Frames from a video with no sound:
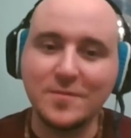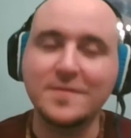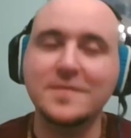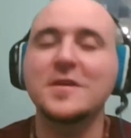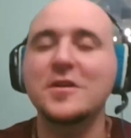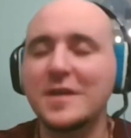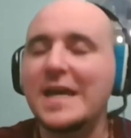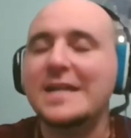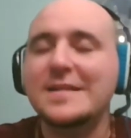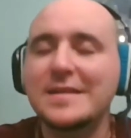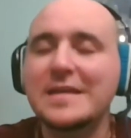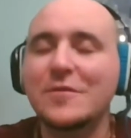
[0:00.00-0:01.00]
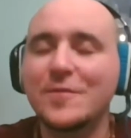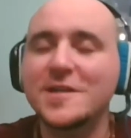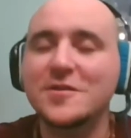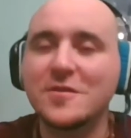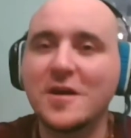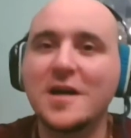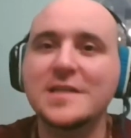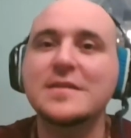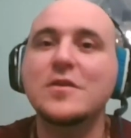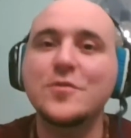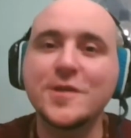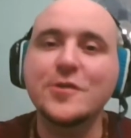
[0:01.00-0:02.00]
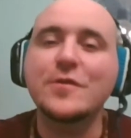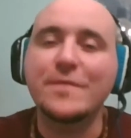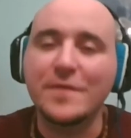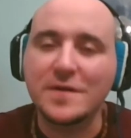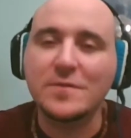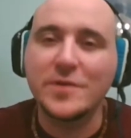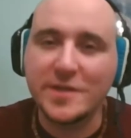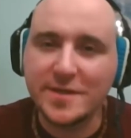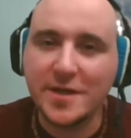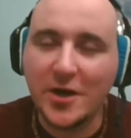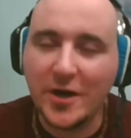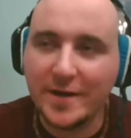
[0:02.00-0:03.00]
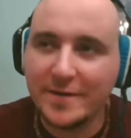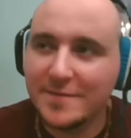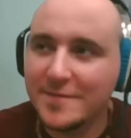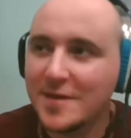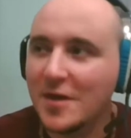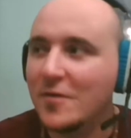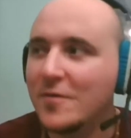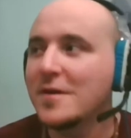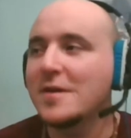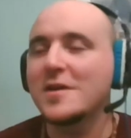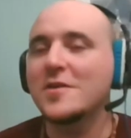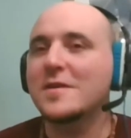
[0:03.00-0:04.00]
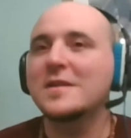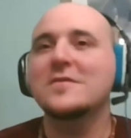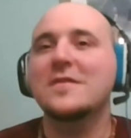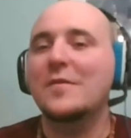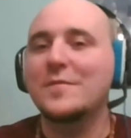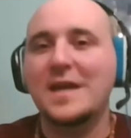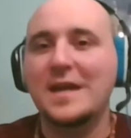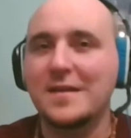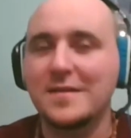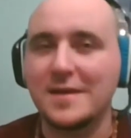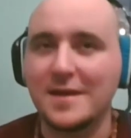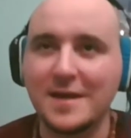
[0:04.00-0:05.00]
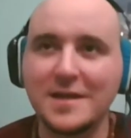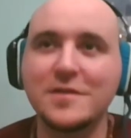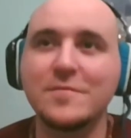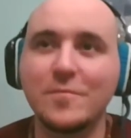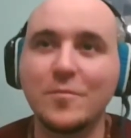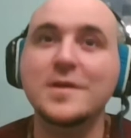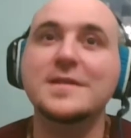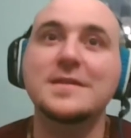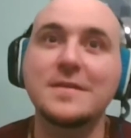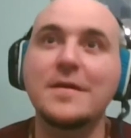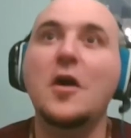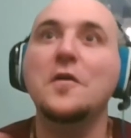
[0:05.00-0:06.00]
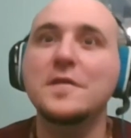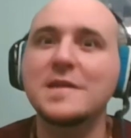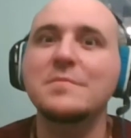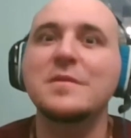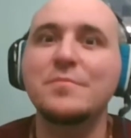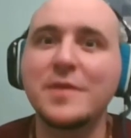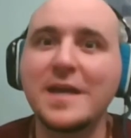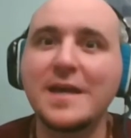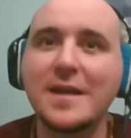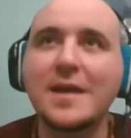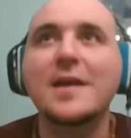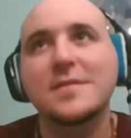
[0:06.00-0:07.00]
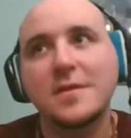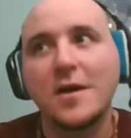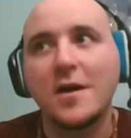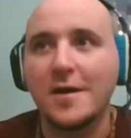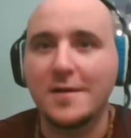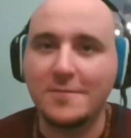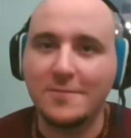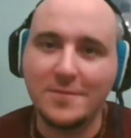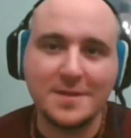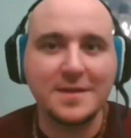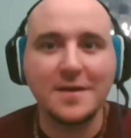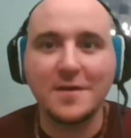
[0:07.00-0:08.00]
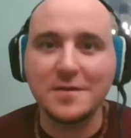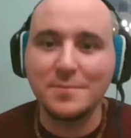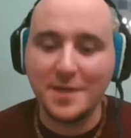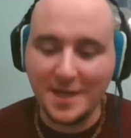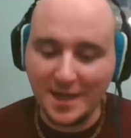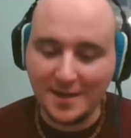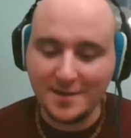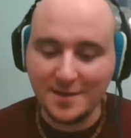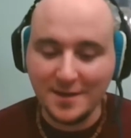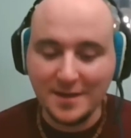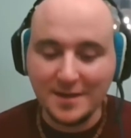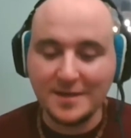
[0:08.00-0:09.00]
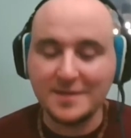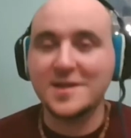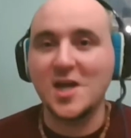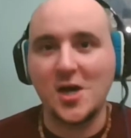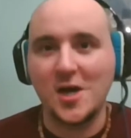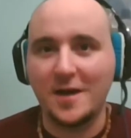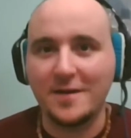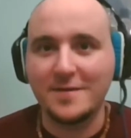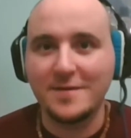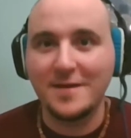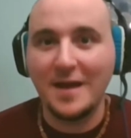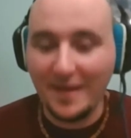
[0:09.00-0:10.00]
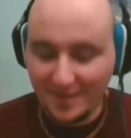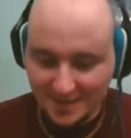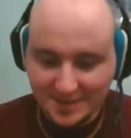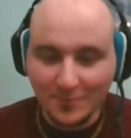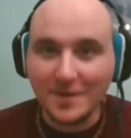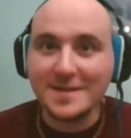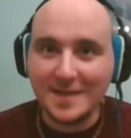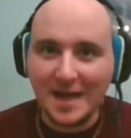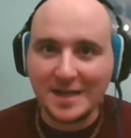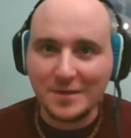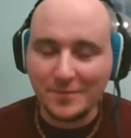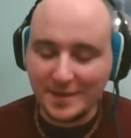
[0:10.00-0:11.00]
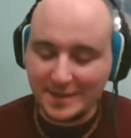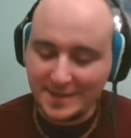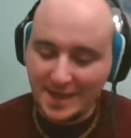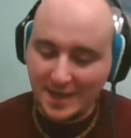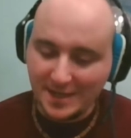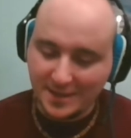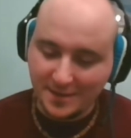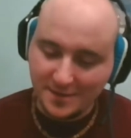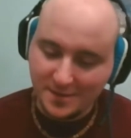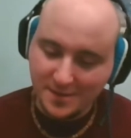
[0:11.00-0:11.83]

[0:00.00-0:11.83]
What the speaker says: you get to the original cause of the whole universe, which is God. So you can do that with anything. And what's the ultimate beginning? It's God. What's the ultimate end? It's God. And that's exactly what he's saying here.